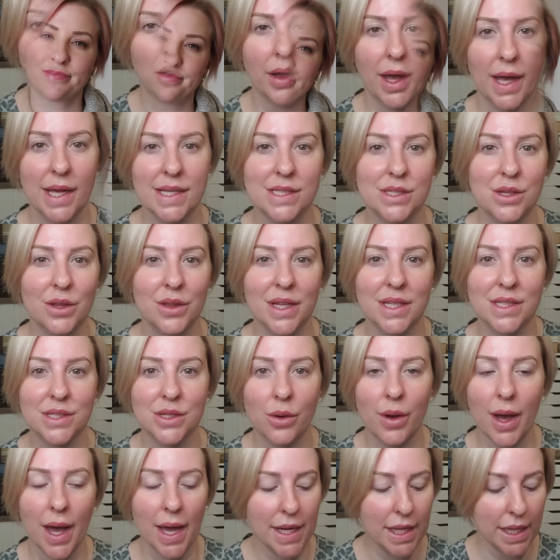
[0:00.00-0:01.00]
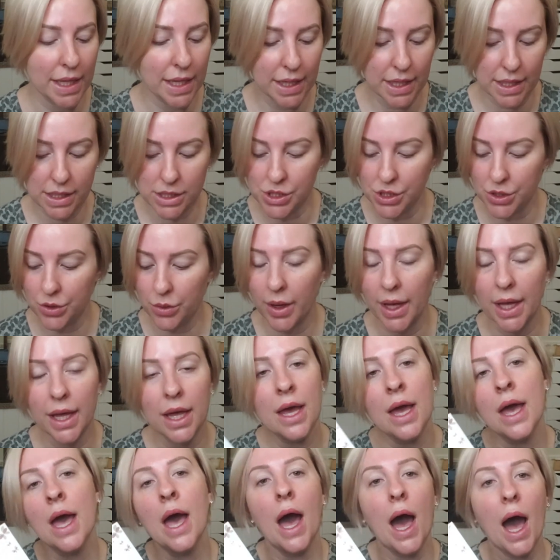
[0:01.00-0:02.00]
Okay, so let's go ahead and get into it.